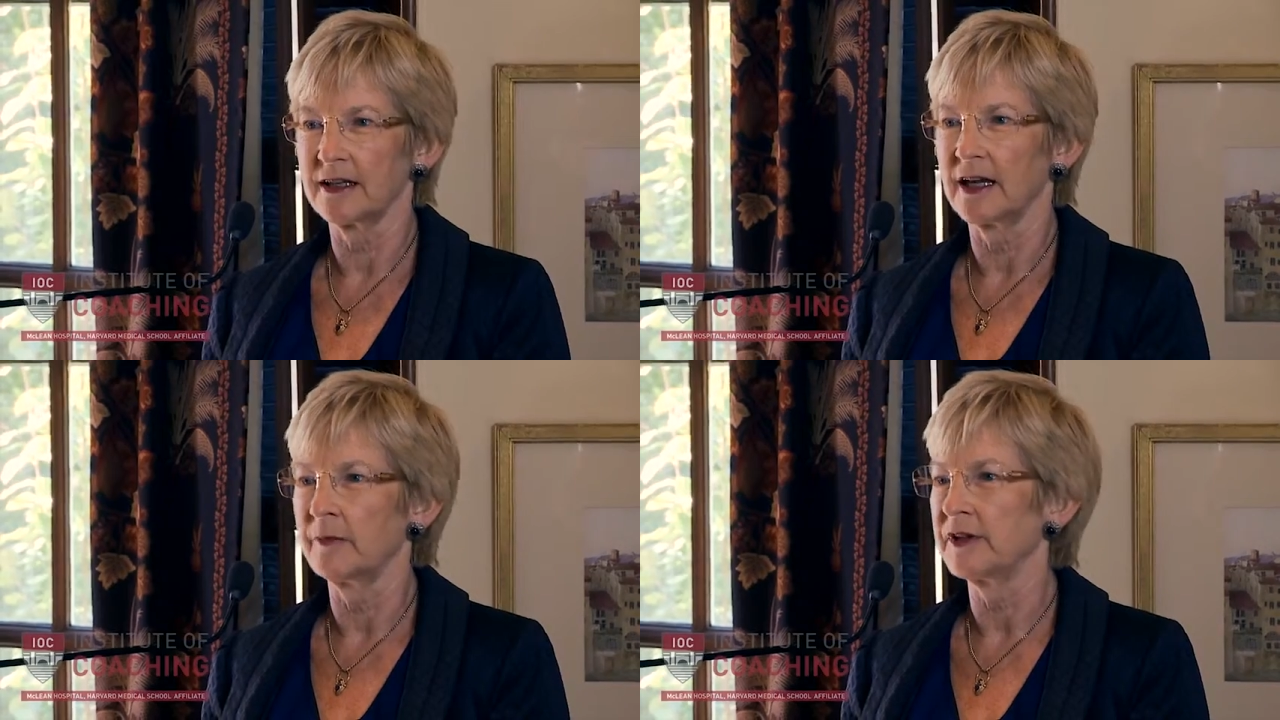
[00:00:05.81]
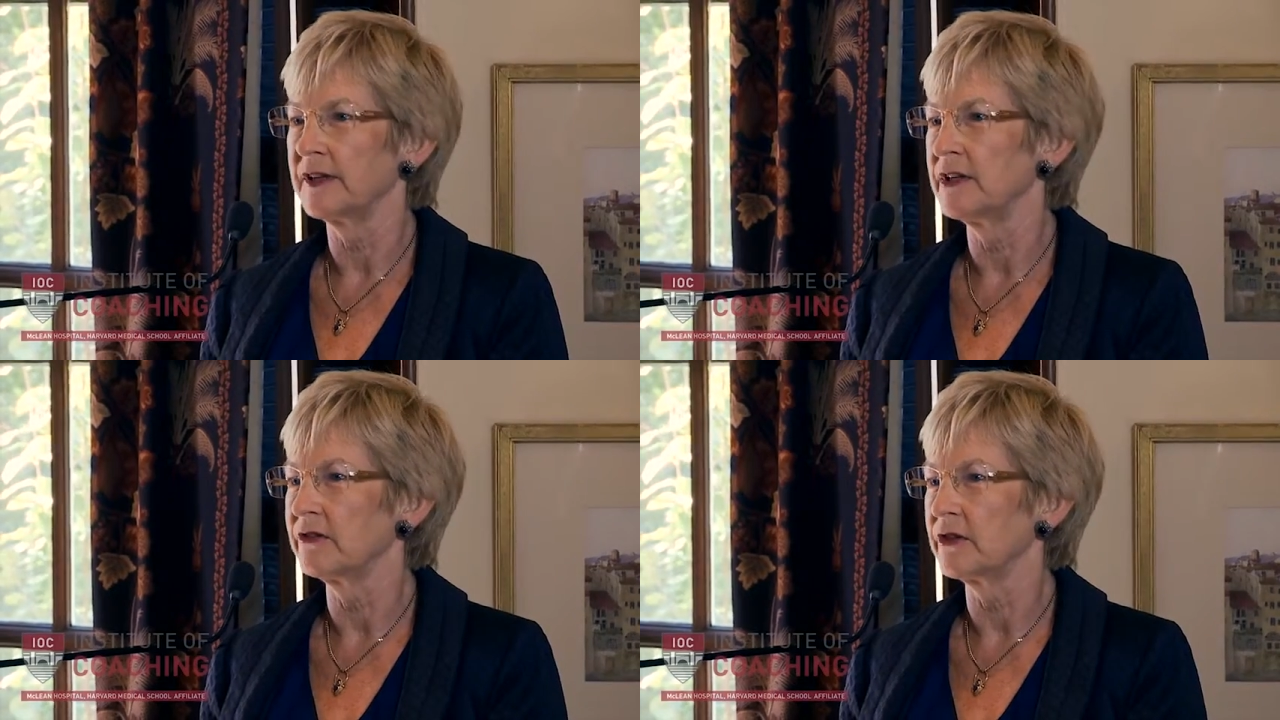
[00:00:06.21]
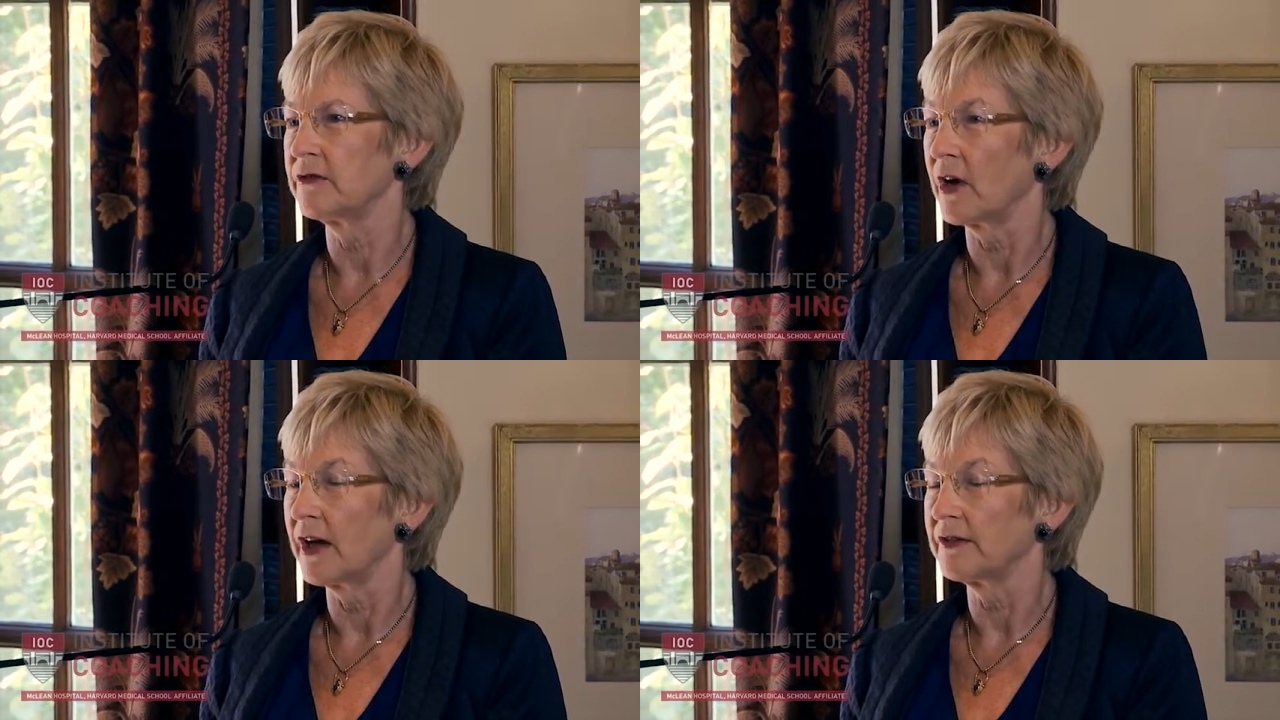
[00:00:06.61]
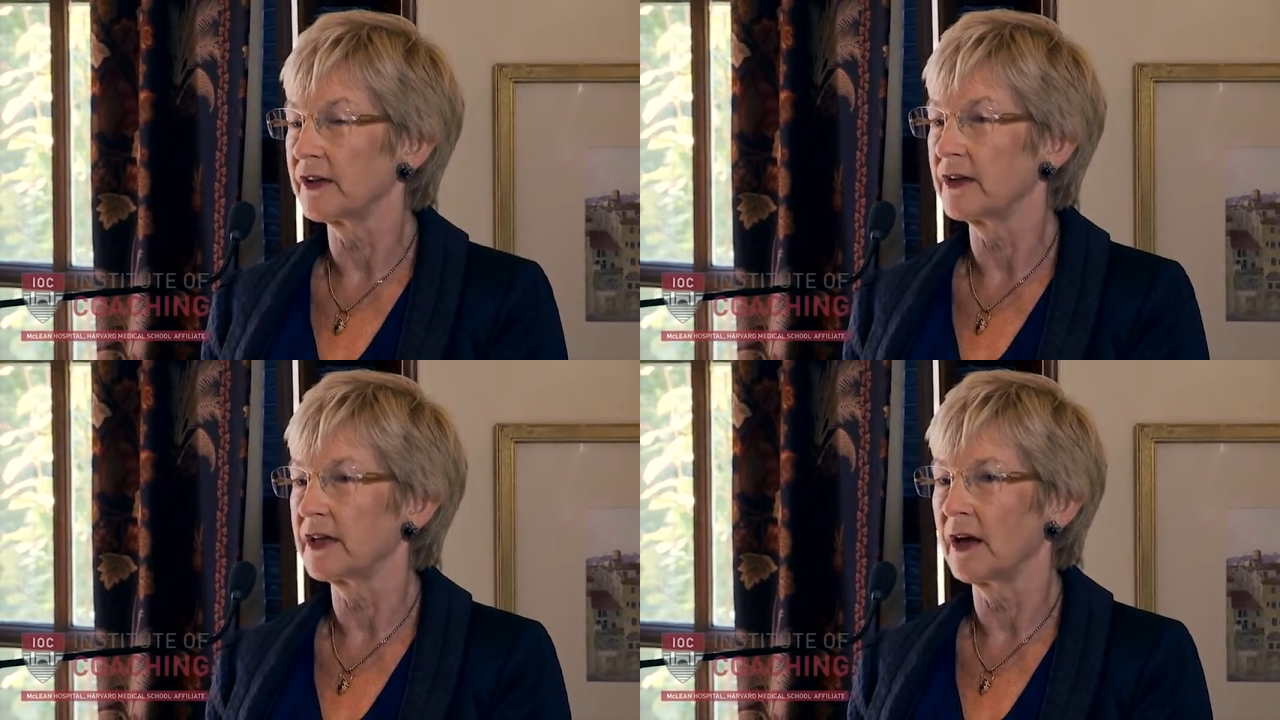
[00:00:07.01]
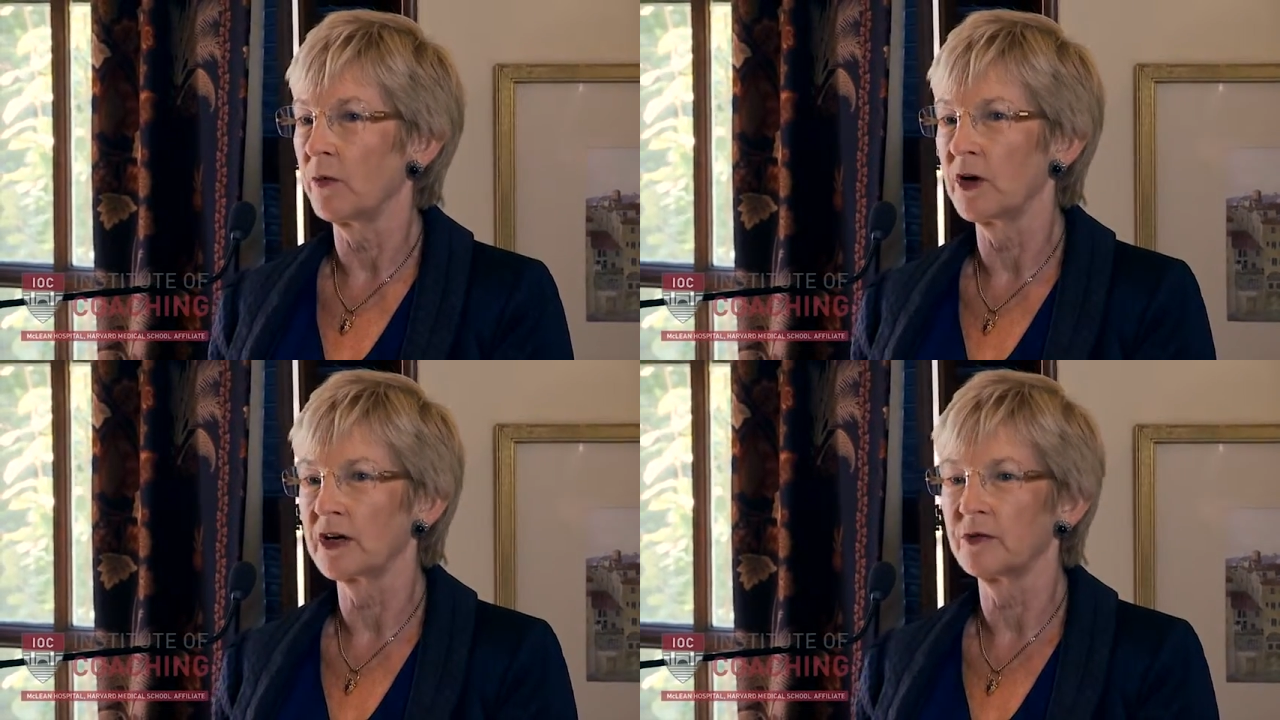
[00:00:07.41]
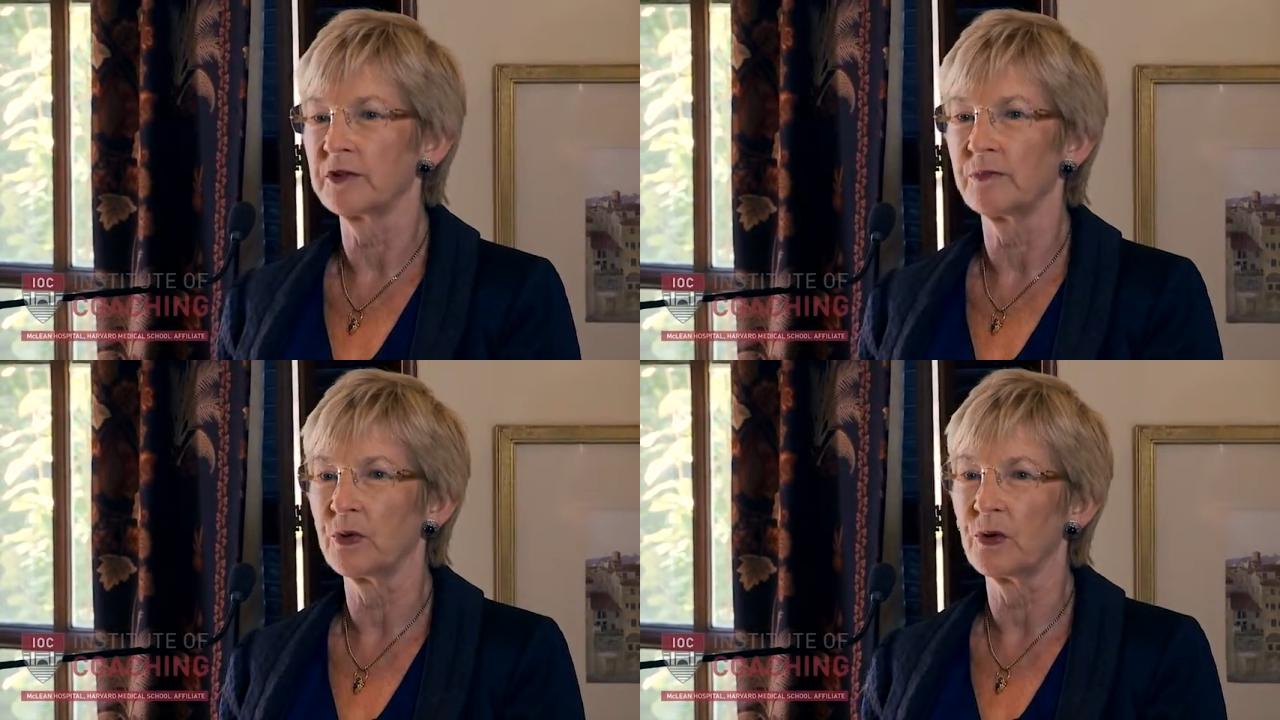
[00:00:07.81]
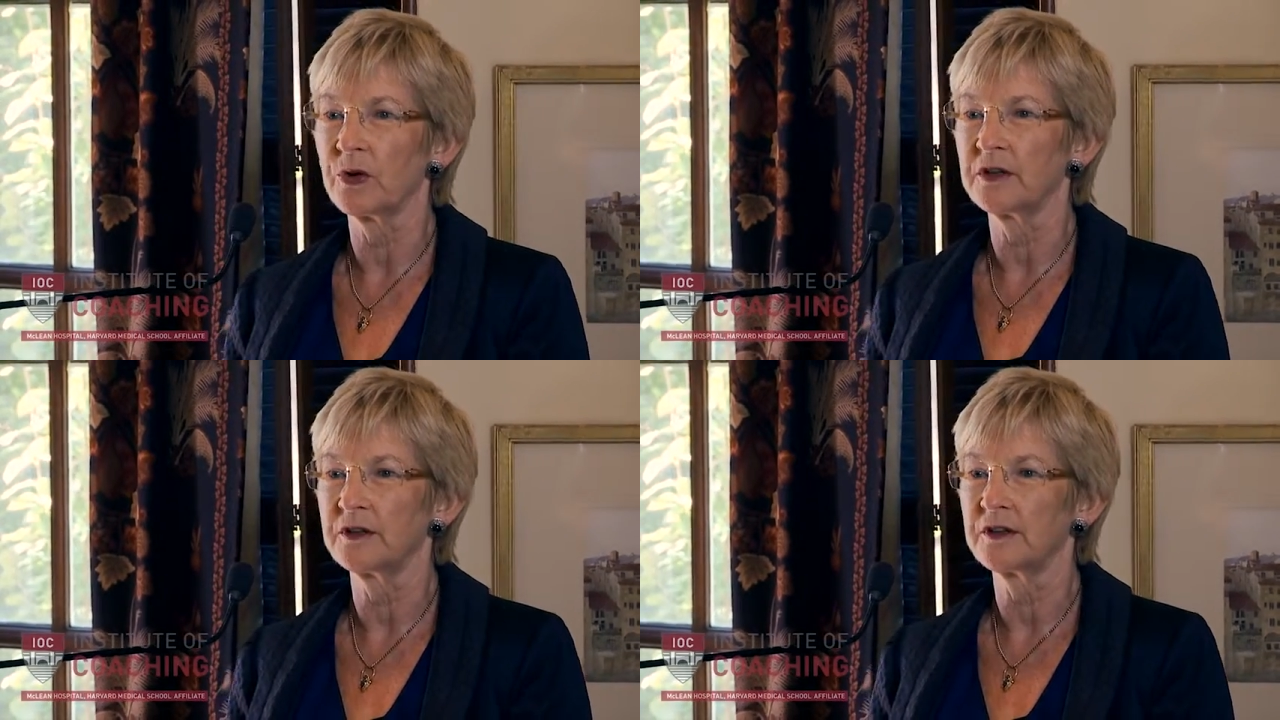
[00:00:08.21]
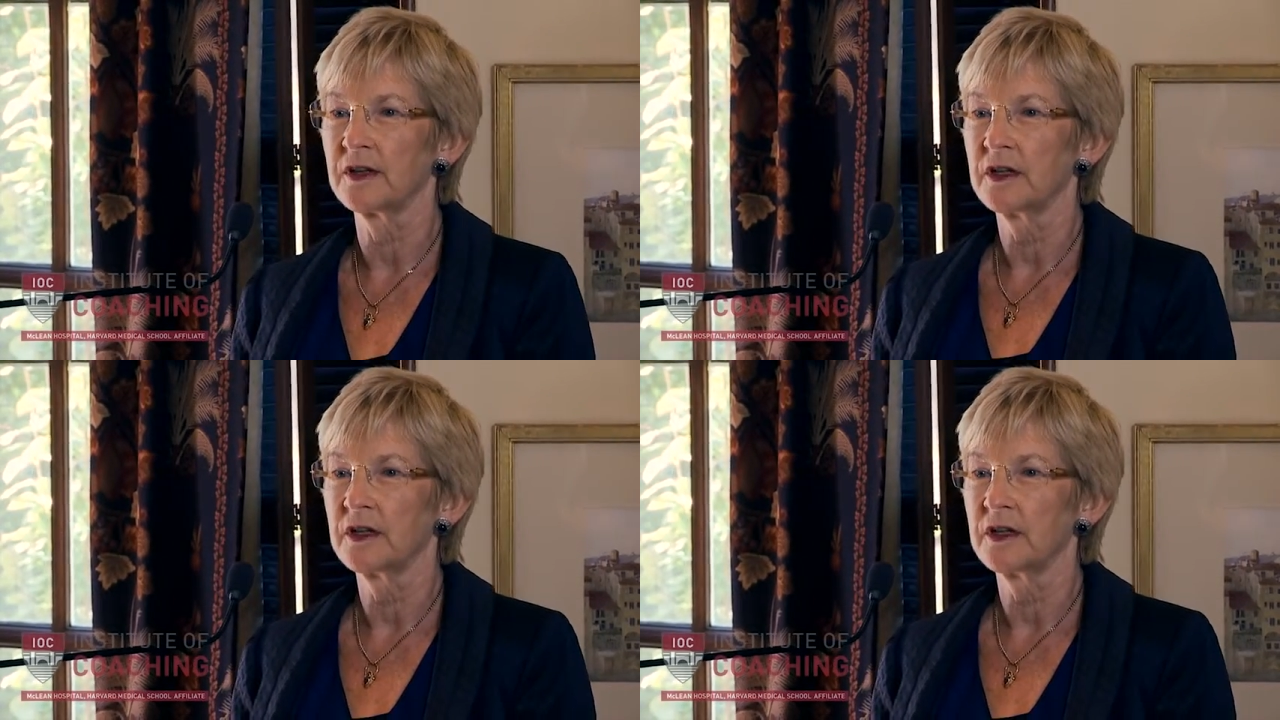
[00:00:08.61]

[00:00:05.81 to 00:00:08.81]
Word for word: I'm a senior advisor, and I work with boards